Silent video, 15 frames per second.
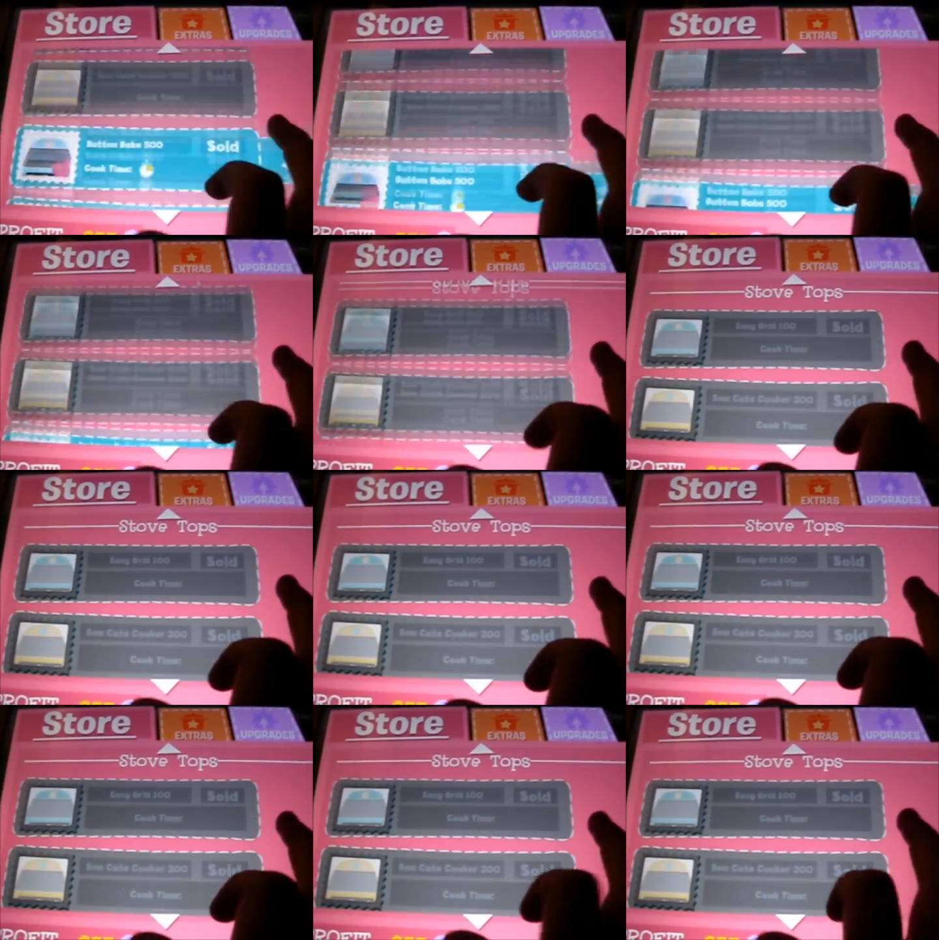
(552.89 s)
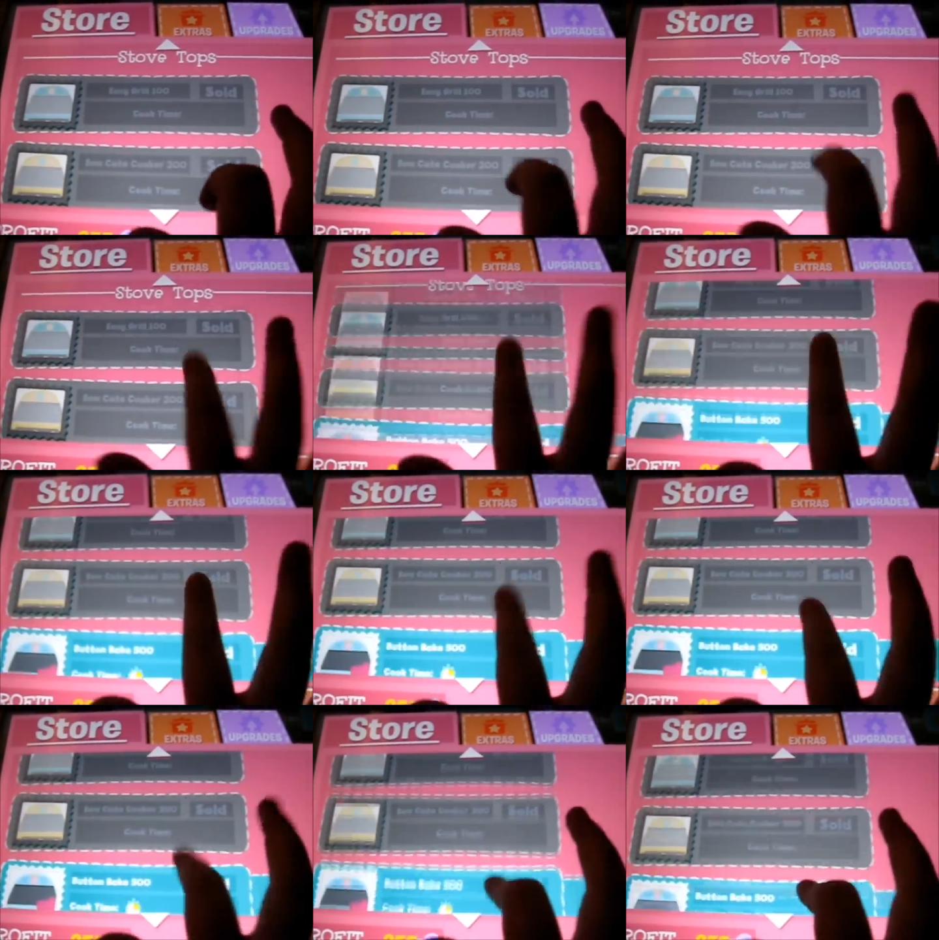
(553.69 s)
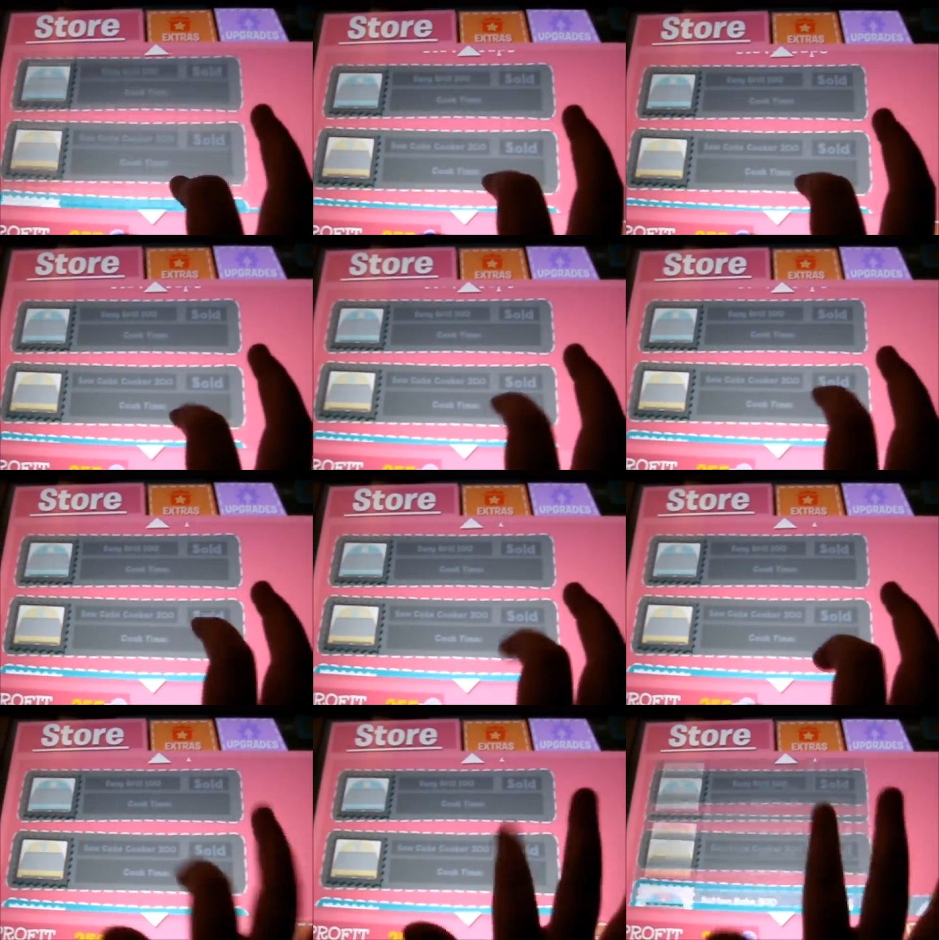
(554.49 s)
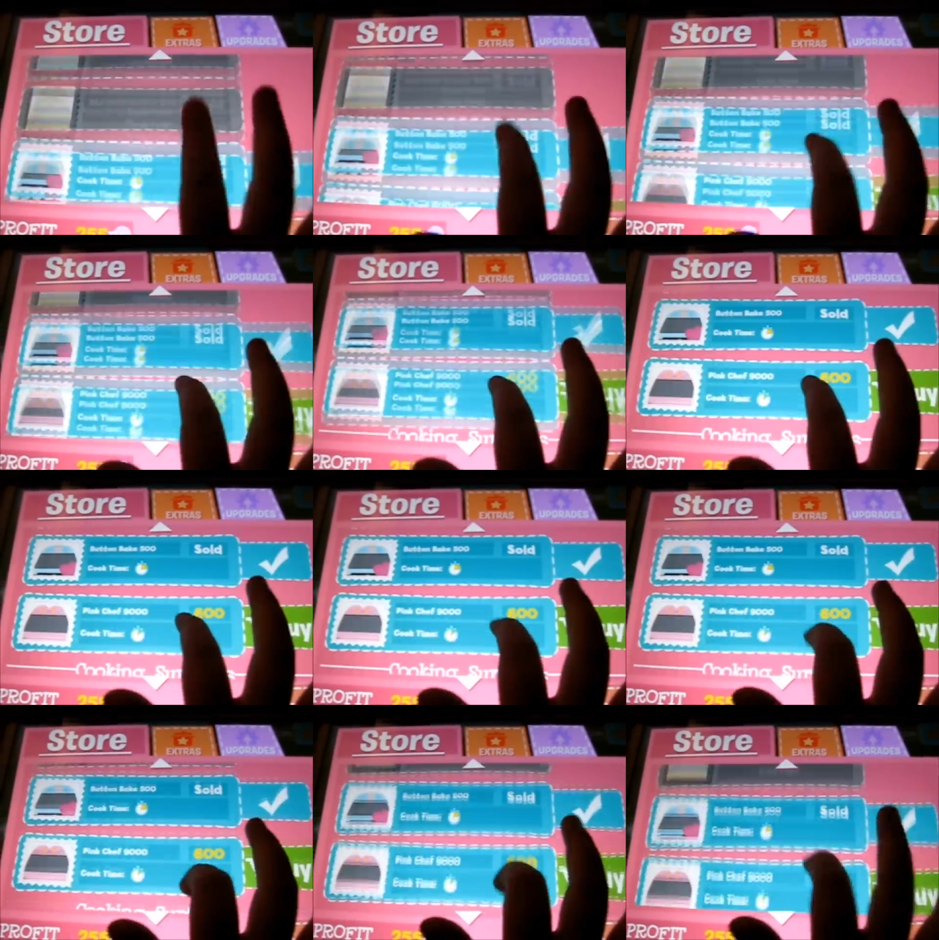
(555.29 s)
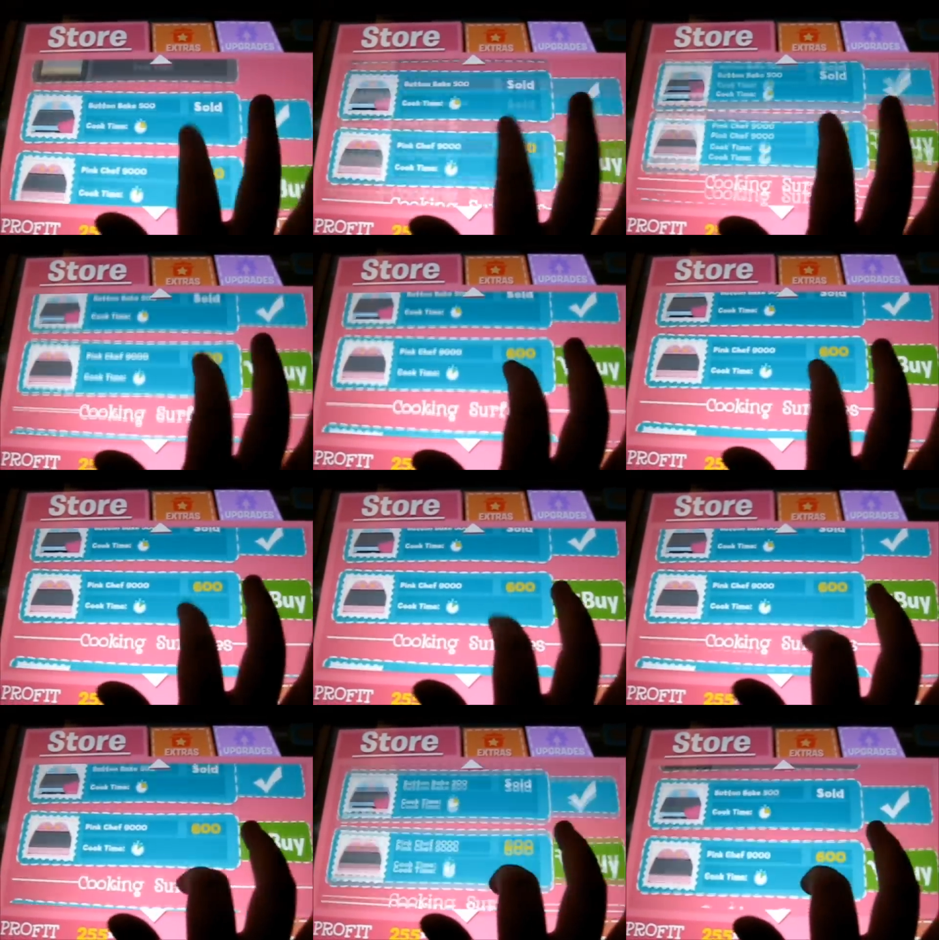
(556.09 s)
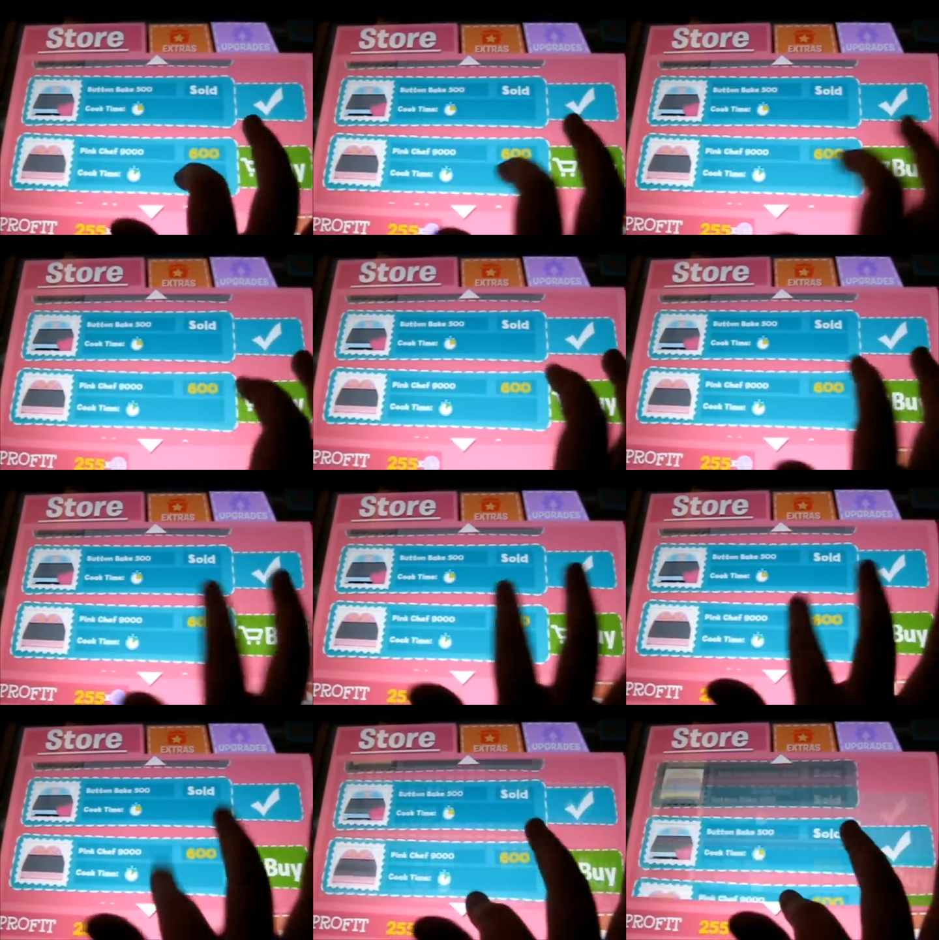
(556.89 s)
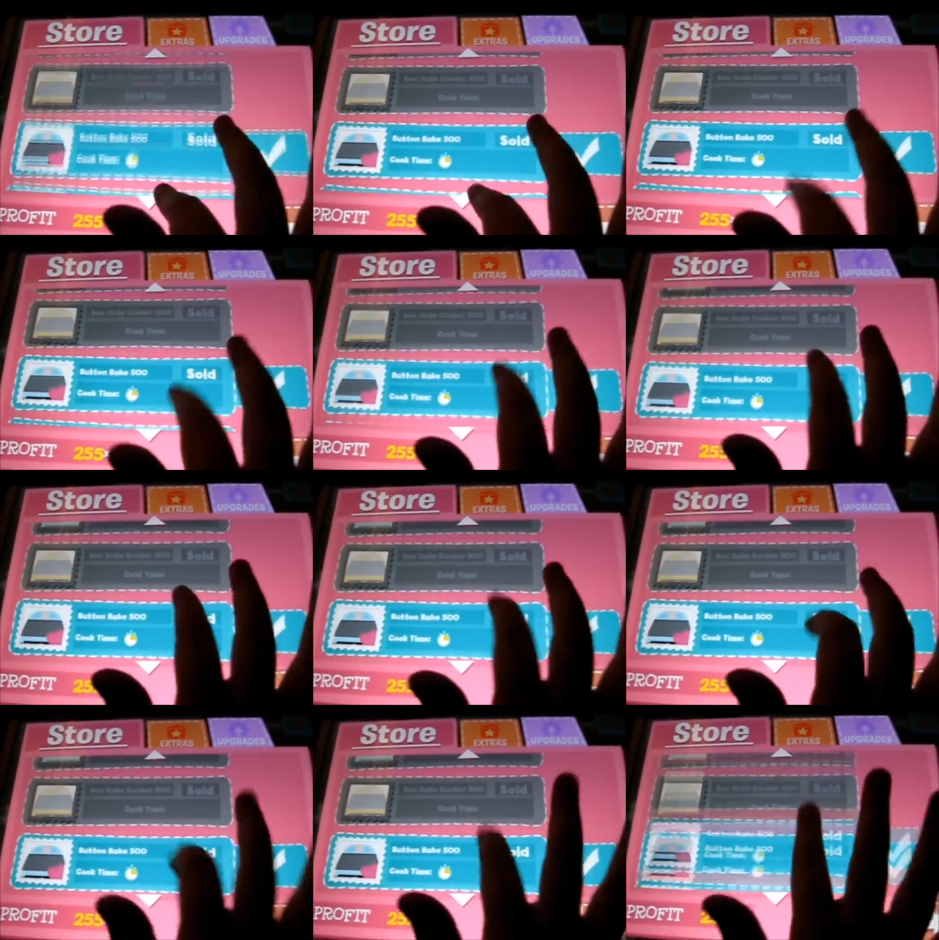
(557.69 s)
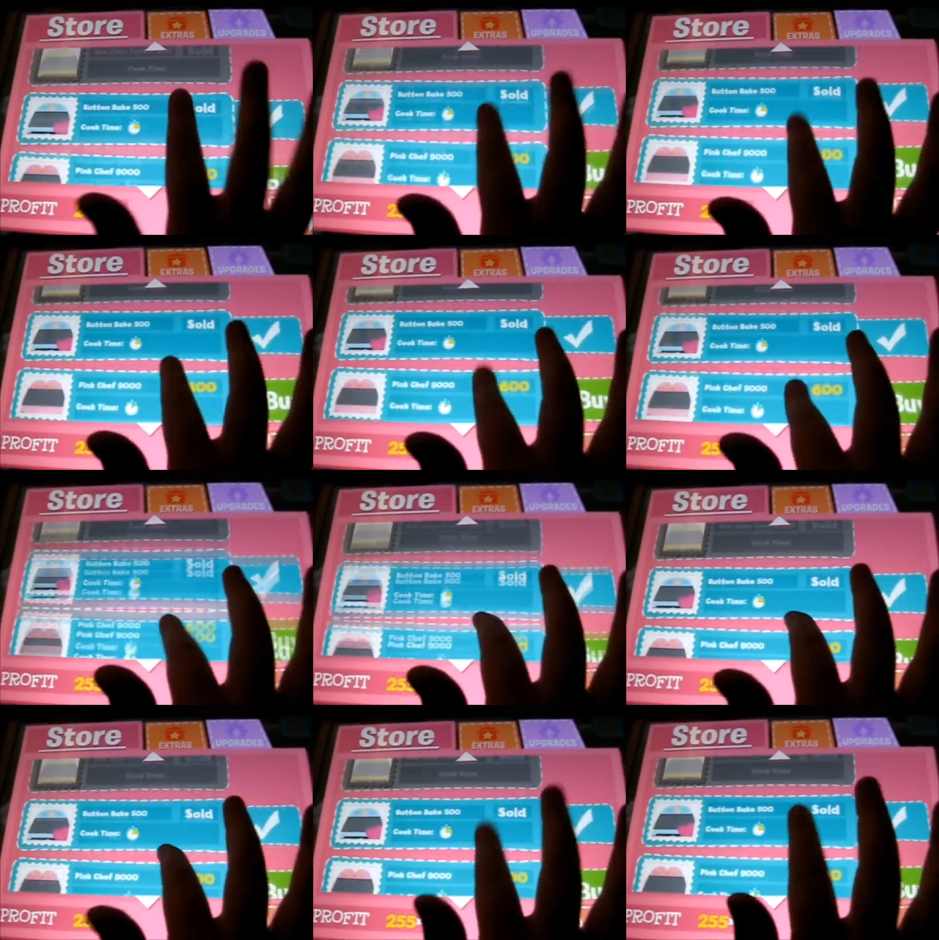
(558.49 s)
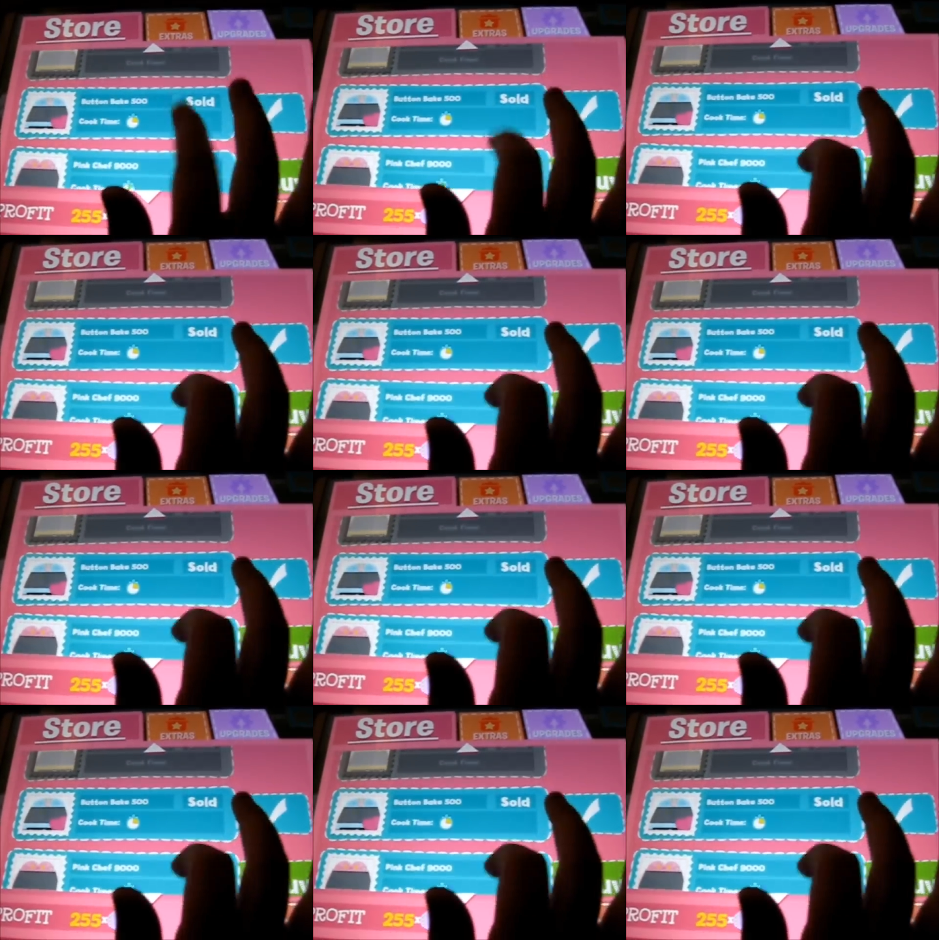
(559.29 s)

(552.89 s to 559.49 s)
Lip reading: (no speaker visible)